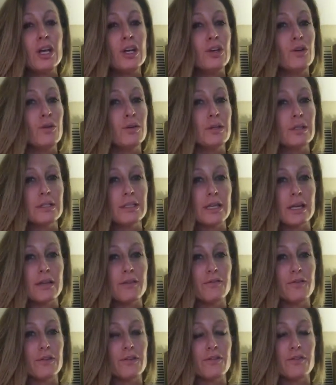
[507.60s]
You can
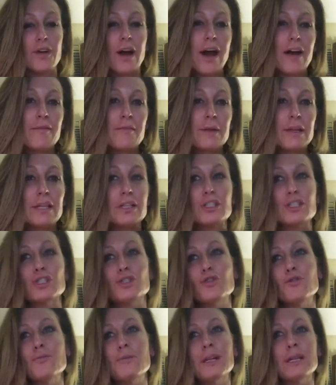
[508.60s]
sit for 5 minutes,
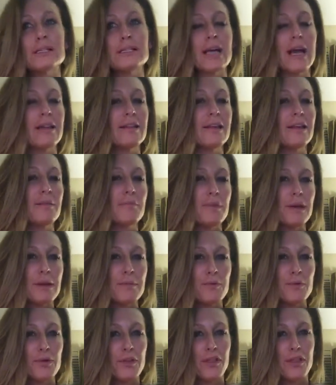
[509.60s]
2 minutes. I think
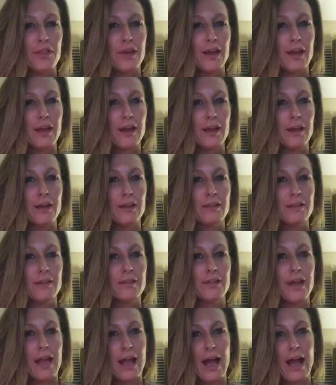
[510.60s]
people think
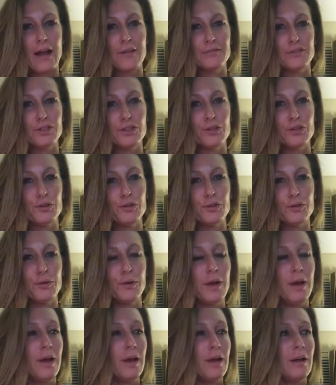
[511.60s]
that they have to
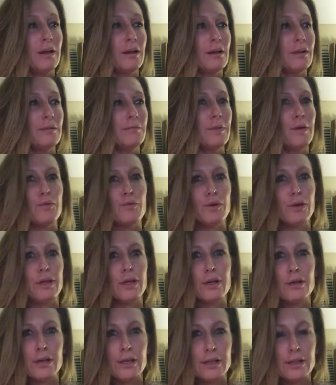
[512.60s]
be
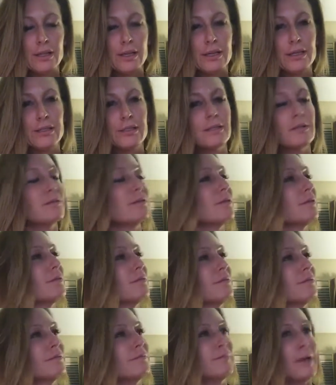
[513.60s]
really good at this
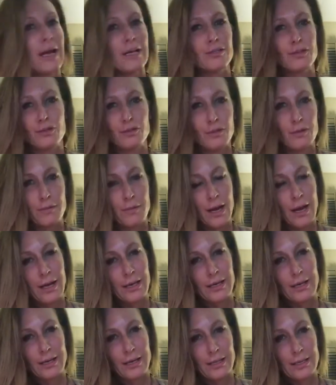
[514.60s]
or master their
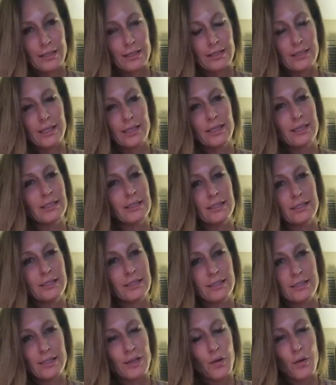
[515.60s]
mind in an instant.
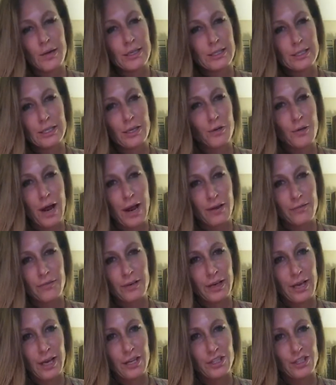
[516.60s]
It's no instant
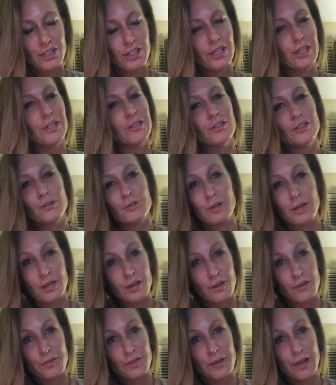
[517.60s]
gratification here, so get
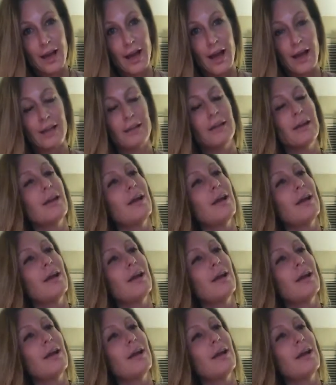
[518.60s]
over that.